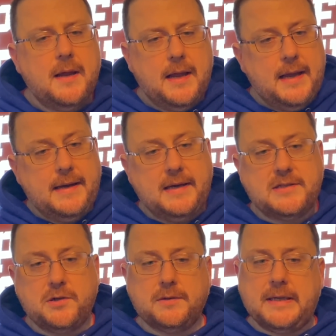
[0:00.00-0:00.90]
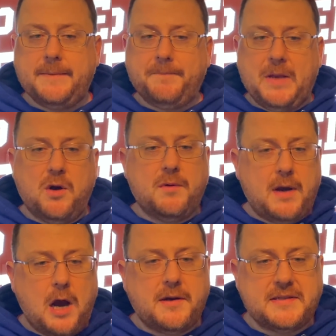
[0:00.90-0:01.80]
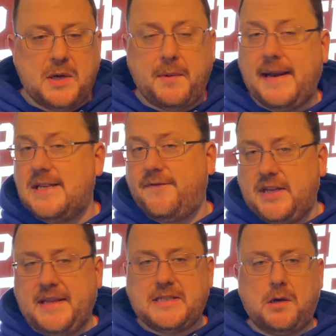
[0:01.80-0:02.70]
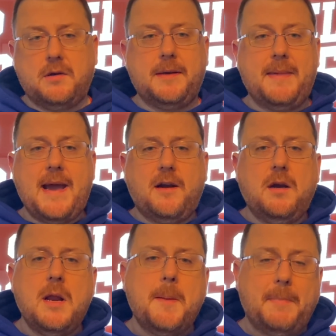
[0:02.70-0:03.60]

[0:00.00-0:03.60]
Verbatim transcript: and it's certainly hard to say what his feelings are on the matter,